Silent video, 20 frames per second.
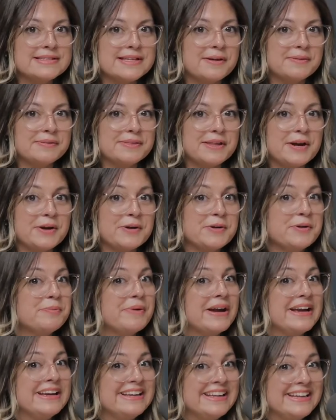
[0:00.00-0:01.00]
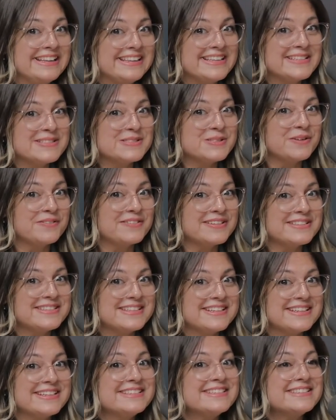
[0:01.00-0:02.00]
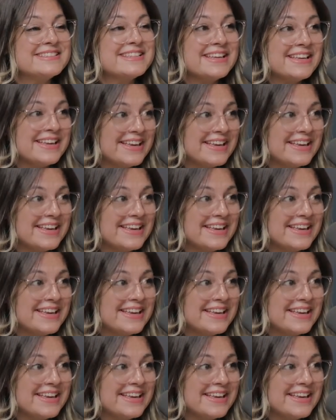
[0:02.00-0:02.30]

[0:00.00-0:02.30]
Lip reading: out there who might need these services,